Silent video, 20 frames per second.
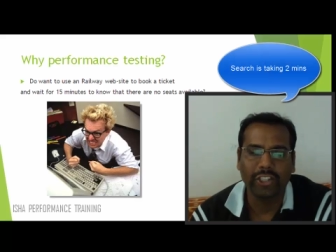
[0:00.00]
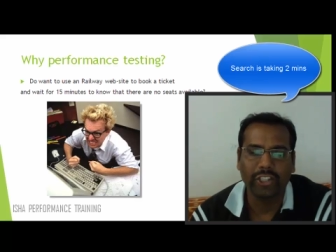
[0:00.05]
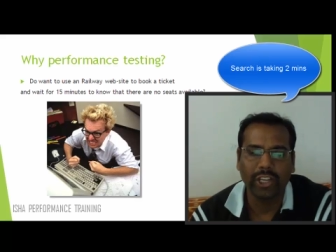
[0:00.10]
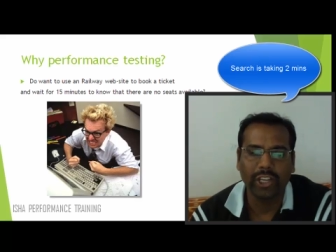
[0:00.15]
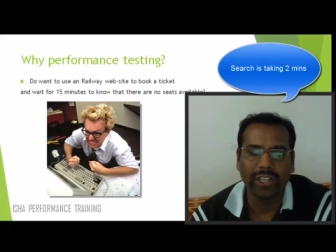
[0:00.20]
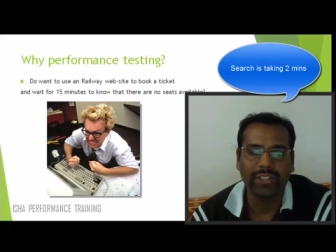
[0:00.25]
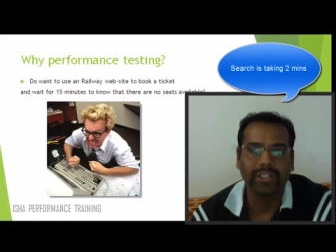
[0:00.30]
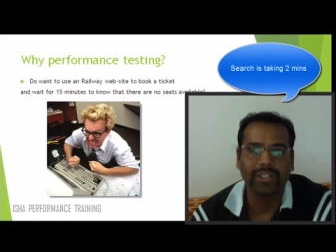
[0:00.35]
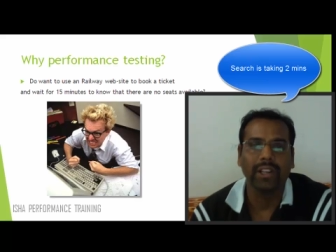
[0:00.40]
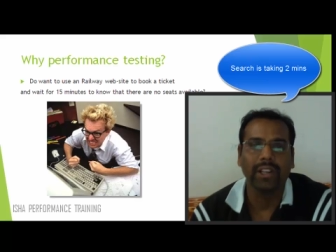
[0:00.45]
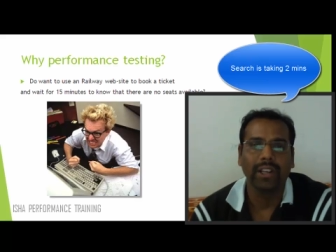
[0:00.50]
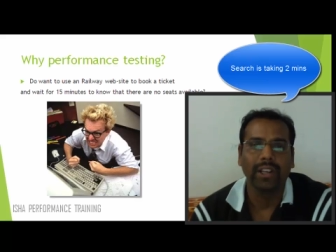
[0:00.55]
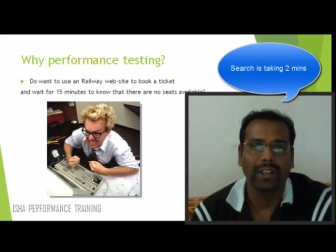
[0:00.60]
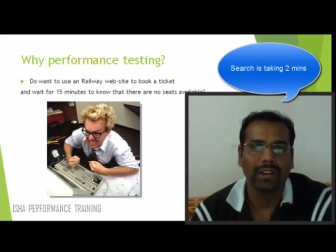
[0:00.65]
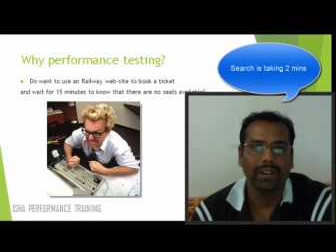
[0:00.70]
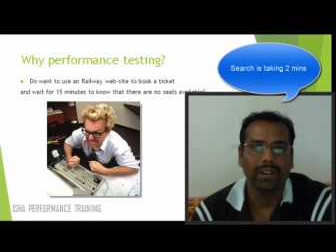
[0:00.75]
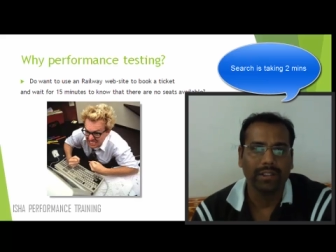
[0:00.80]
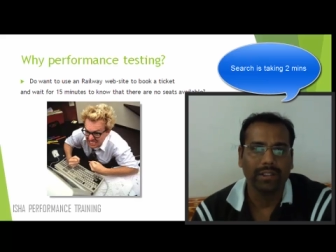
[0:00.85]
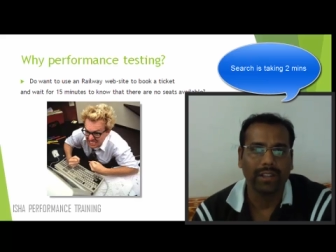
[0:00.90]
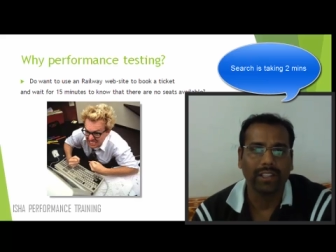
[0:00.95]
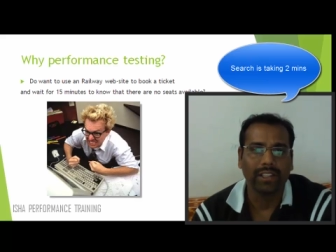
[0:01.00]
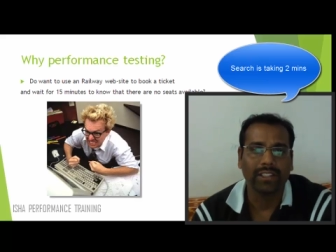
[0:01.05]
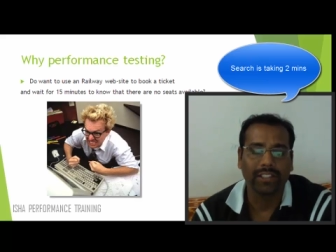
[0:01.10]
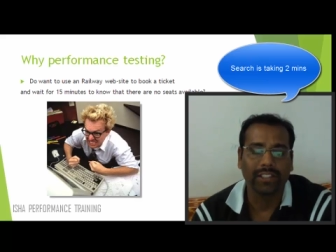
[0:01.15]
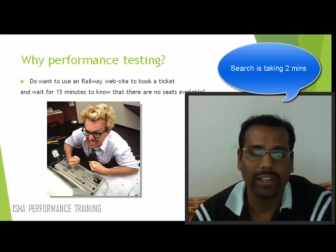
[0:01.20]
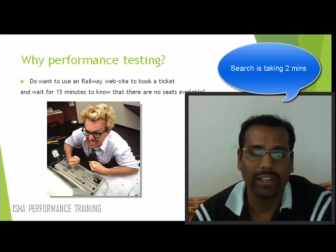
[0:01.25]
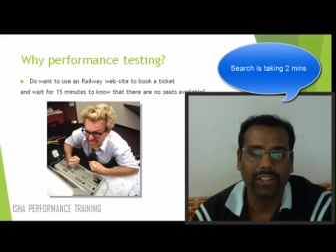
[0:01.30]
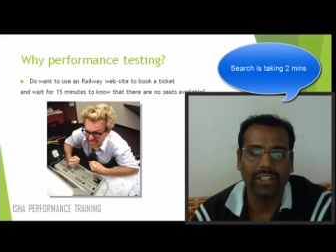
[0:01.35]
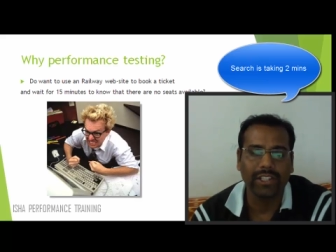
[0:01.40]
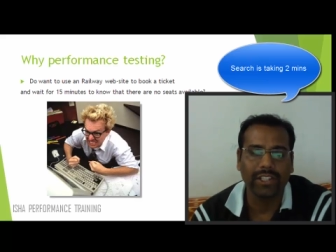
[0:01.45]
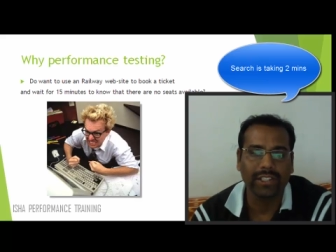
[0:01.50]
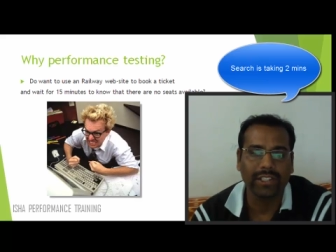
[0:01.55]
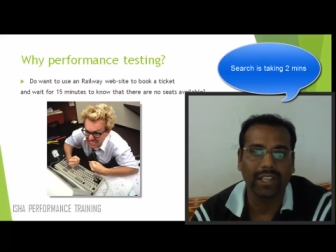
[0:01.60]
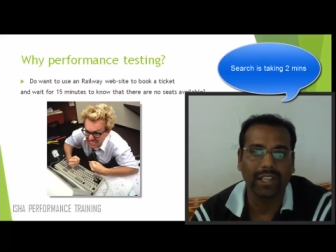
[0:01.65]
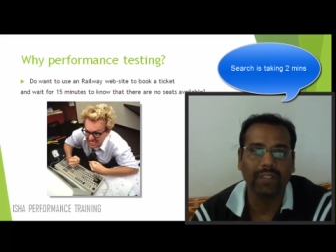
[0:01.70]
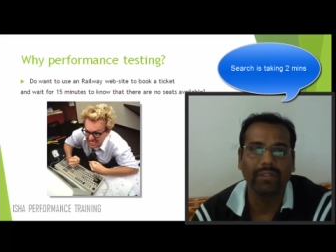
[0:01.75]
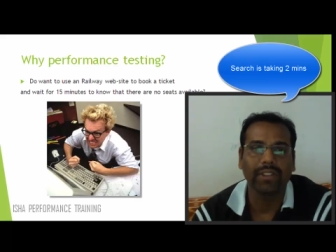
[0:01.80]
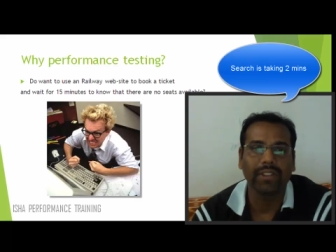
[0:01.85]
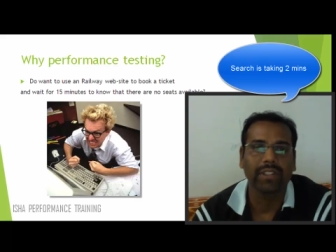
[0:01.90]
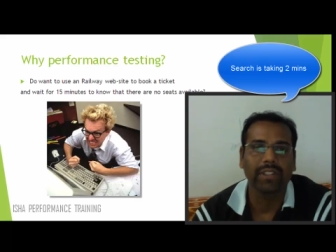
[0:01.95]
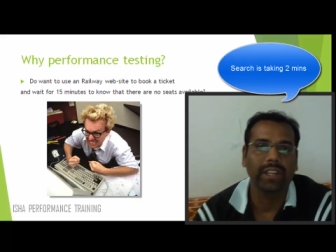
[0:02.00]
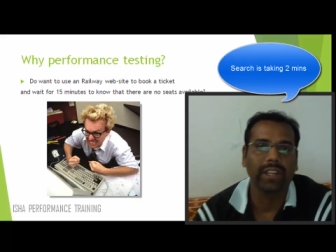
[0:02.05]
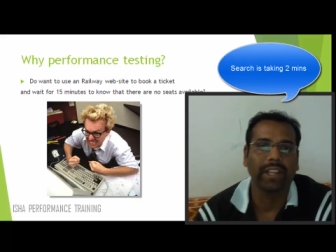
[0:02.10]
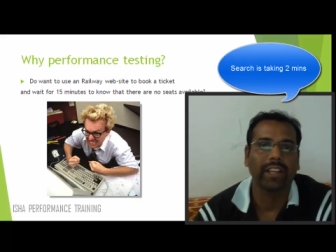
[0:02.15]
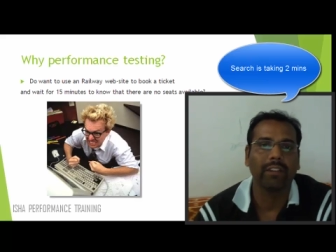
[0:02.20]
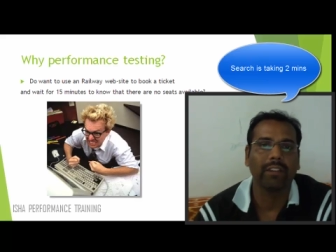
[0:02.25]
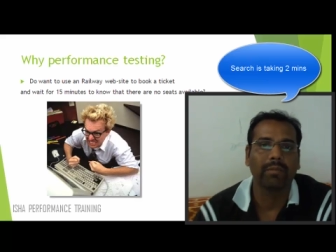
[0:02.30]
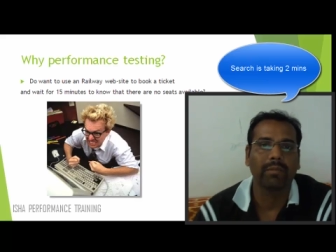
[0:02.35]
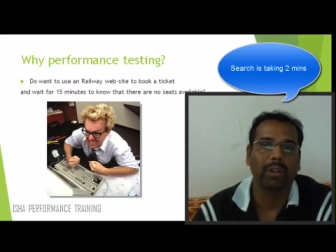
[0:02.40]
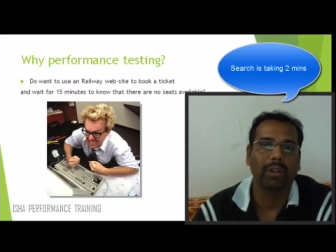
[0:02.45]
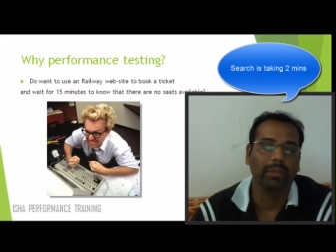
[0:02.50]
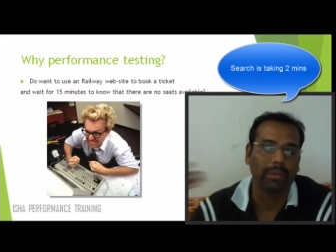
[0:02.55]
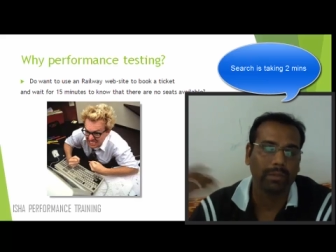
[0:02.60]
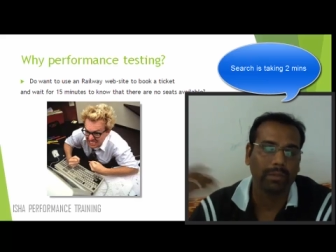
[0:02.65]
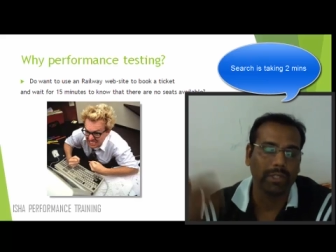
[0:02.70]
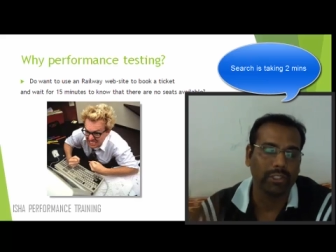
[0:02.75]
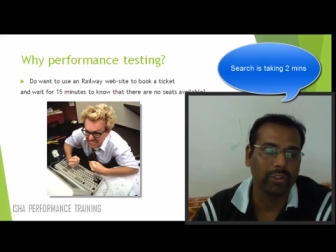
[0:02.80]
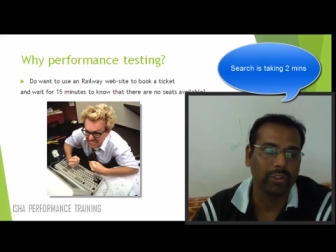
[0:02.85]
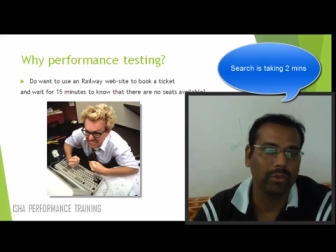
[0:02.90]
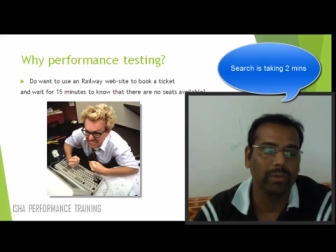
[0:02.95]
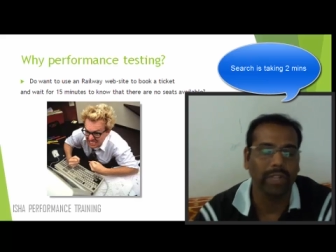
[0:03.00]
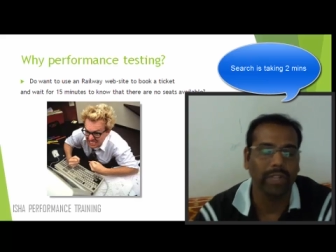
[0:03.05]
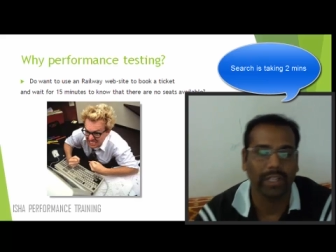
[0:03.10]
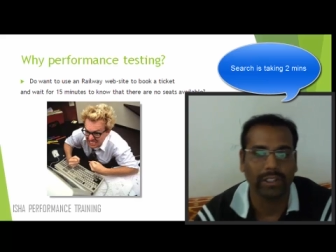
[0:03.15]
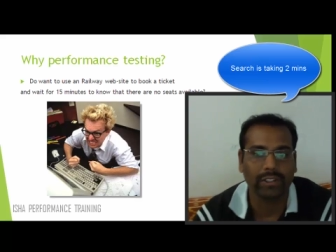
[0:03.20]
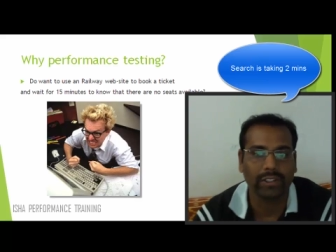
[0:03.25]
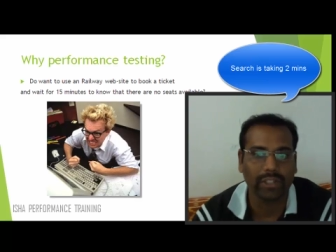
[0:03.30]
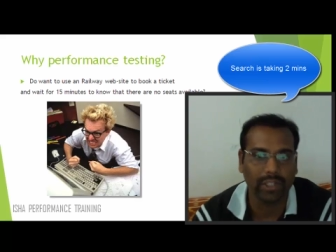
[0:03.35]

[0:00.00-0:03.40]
and just the search itself is taking probably 2